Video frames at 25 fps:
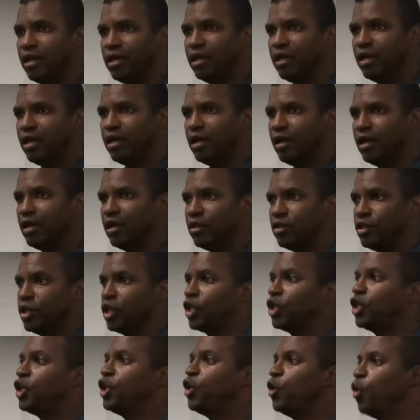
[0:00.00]
you, the
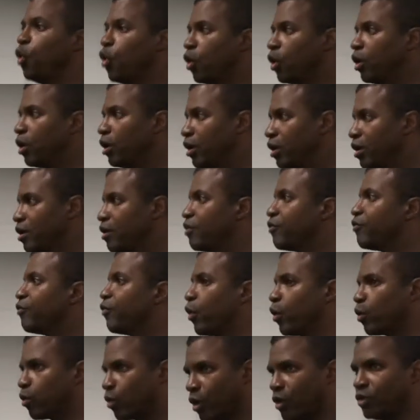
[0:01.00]
cure
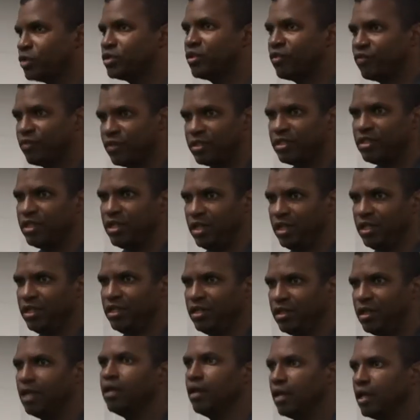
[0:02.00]
for Rosa
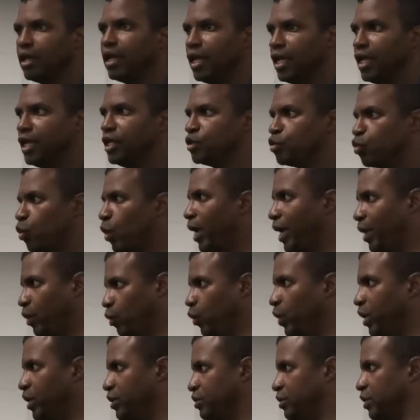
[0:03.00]
fatigue is
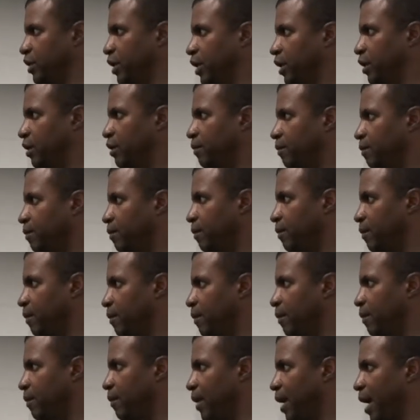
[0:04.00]
Wayne Winsley.
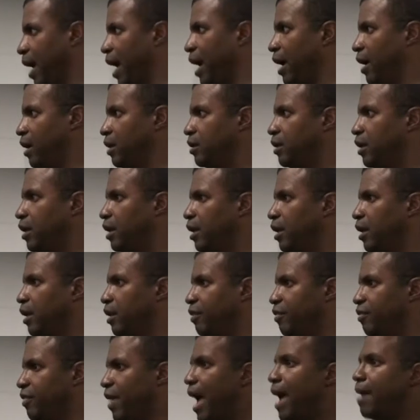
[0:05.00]
And
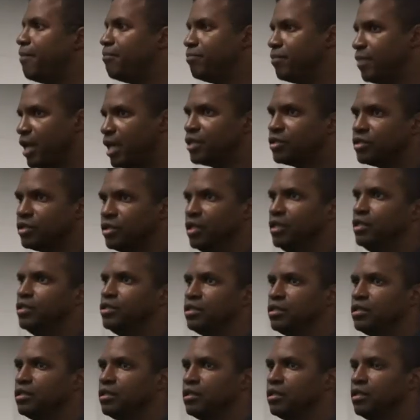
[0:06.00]
that
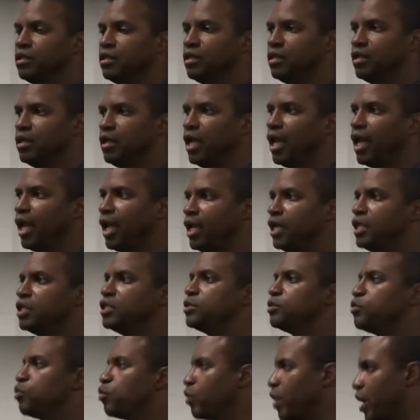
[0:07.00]
message
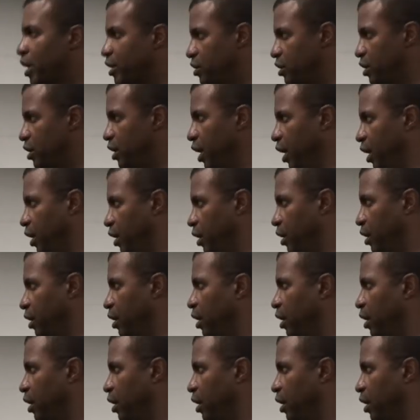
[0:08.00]
is resonating